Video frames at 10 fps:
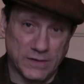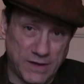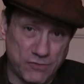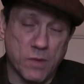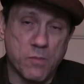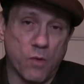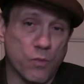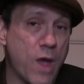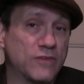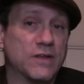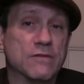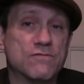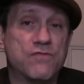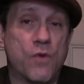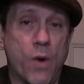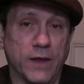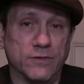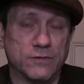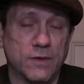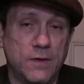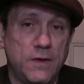gives you a more resonant voice.